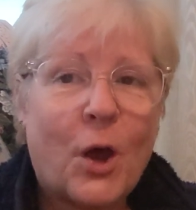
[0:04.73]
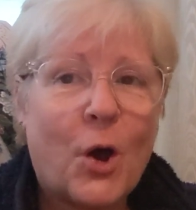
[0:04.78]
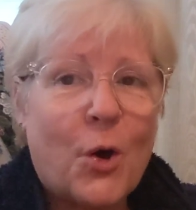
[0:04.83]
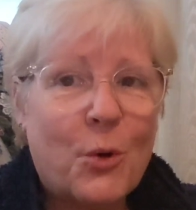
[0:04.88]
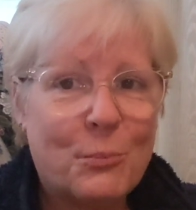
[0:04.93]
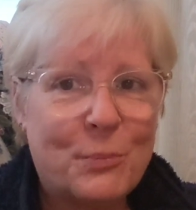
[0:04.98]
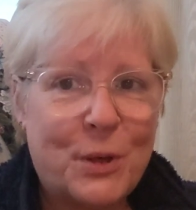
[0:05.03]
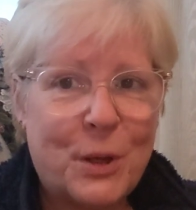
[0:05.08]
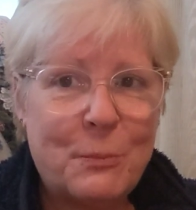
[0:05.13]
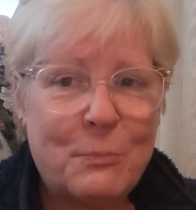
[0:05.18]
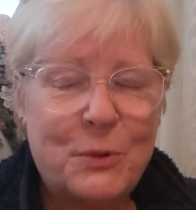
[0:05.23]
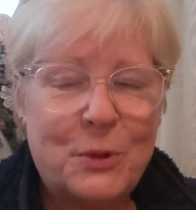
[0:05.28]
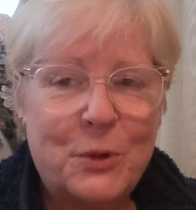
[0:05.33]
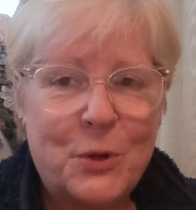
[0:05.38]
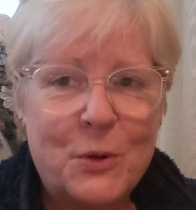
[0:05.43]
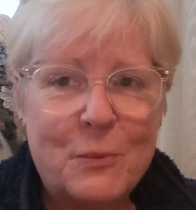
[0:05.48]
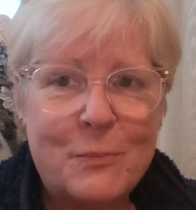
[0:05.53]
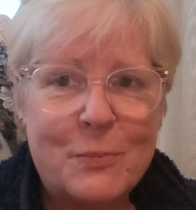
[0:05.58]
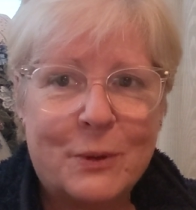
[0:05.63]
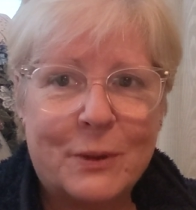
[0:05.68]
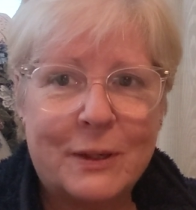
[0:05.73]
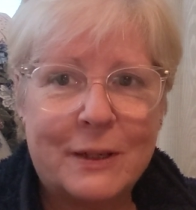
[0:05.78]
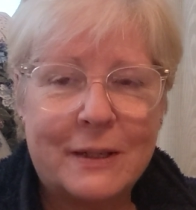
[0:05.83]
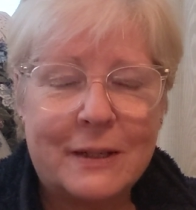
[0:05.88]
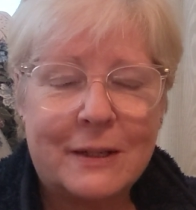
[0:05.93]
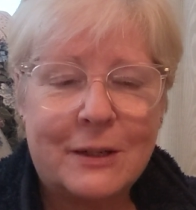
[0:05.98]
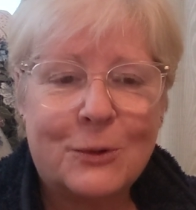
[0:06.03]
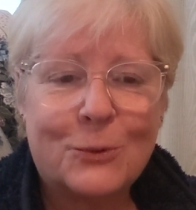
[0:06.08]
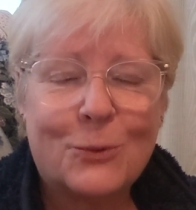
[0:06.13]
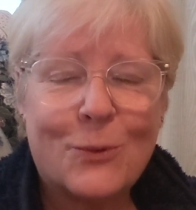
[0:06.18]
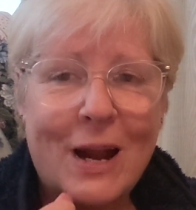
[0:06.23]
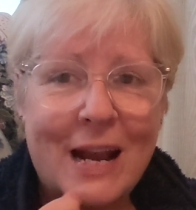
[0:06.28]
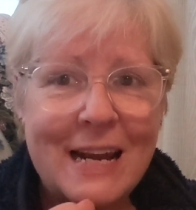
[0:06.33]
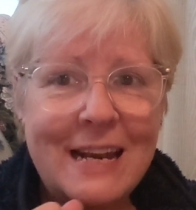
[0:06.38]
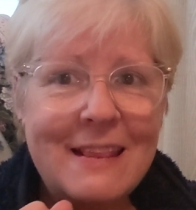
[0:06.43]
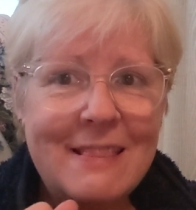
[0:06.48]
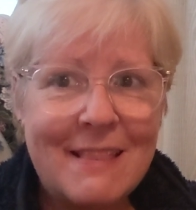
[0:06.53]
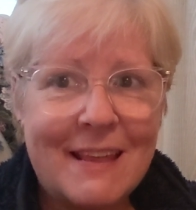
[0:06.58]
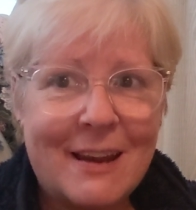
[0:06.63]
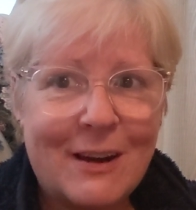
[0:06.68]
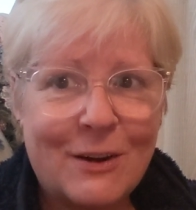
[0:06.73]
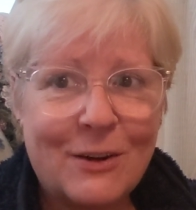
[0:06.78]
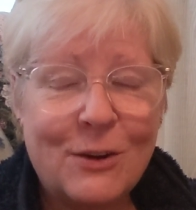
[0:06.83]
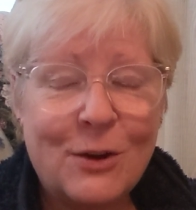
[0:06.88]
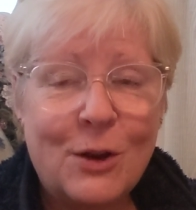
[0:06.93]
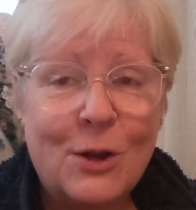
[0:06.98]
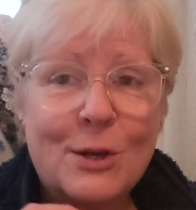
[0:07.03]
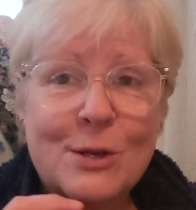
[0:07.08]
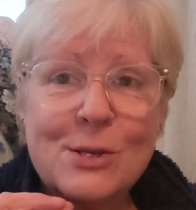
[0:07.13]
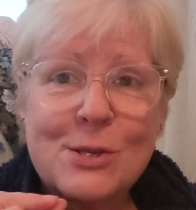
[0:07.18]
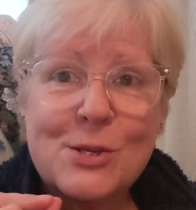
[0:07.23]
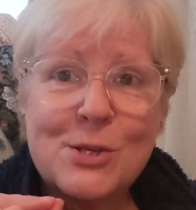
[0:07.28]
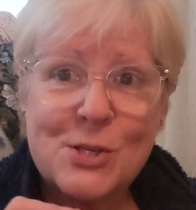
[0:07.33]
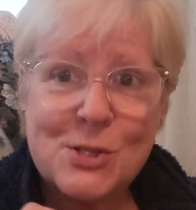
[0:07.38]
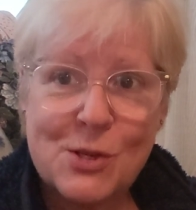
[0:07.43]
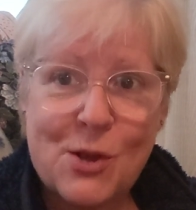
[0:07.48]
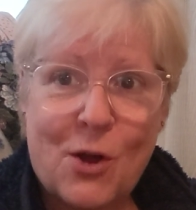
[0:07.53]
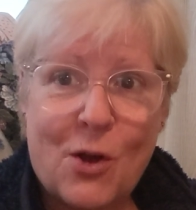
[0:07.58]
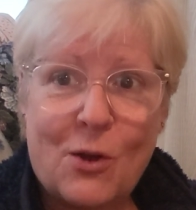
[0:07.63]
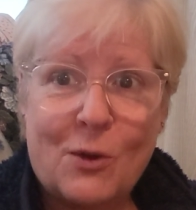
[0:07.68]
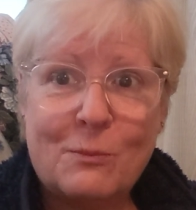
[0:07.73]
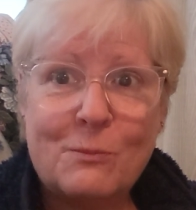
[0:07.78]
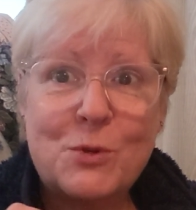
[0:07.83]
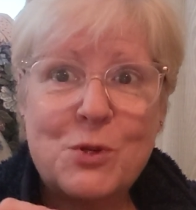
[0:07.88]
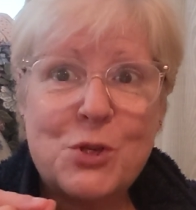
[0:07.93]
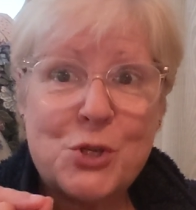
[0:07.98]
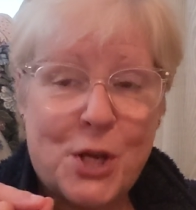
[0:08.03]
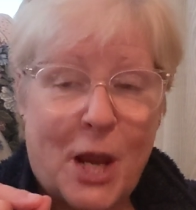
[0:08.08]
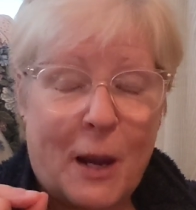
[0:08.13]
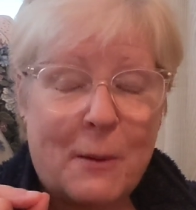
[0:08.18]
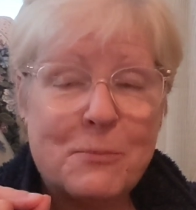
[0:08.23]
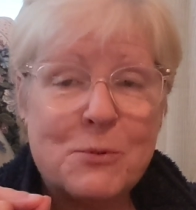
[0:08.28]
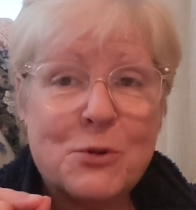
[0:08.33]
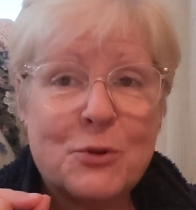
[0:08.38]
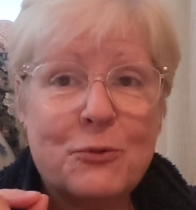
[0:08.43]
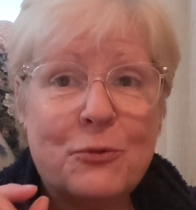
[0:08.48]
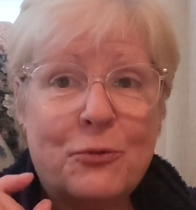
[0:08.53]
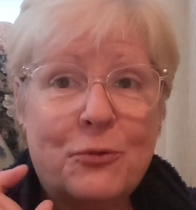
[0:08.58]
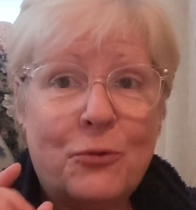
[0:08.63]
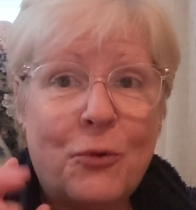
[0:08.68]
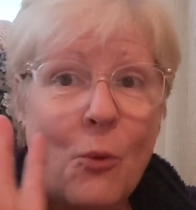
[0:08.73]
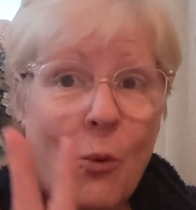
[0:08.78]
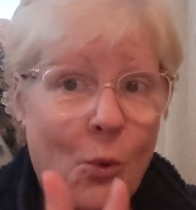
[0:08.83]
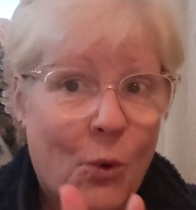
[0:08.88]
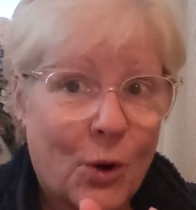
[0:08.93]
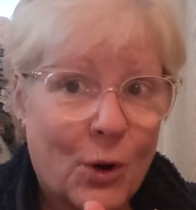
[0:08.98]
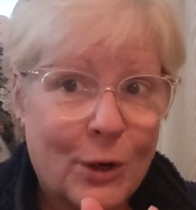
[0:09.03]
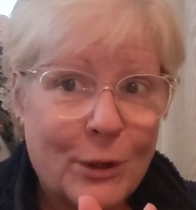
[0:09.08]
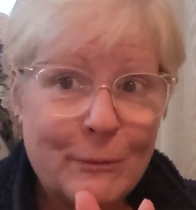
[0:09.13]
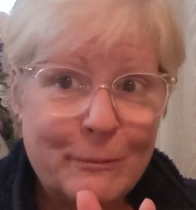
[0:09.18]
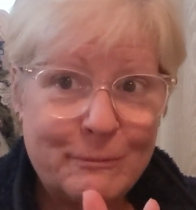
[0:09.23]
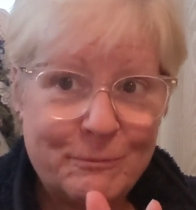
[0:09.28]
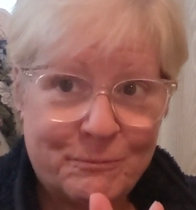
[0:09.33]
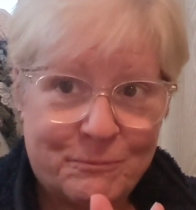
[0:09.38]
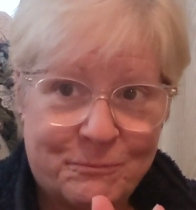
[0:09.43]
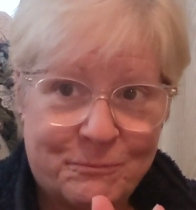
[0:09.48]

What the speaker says: Open up your notebook right in there. Psalm chapter 4.